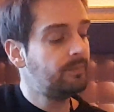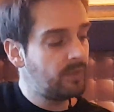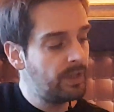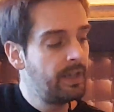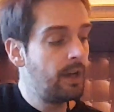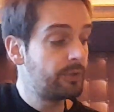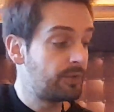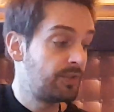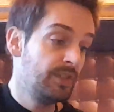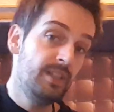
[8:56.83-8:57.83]
Now to
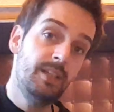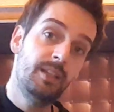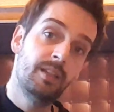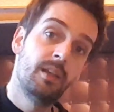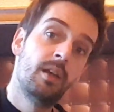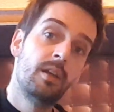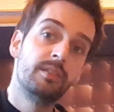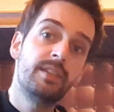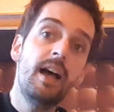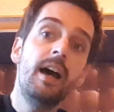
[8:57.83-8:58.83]
C,
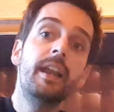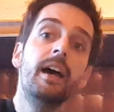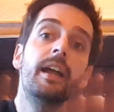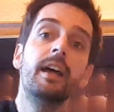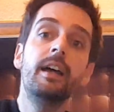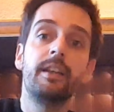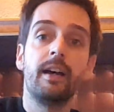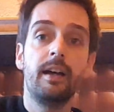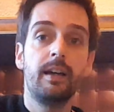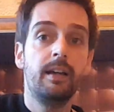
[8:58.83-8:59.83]
da da da
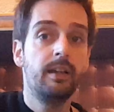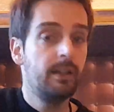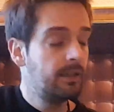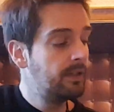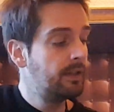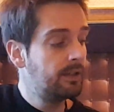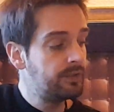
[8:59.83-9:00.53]
da,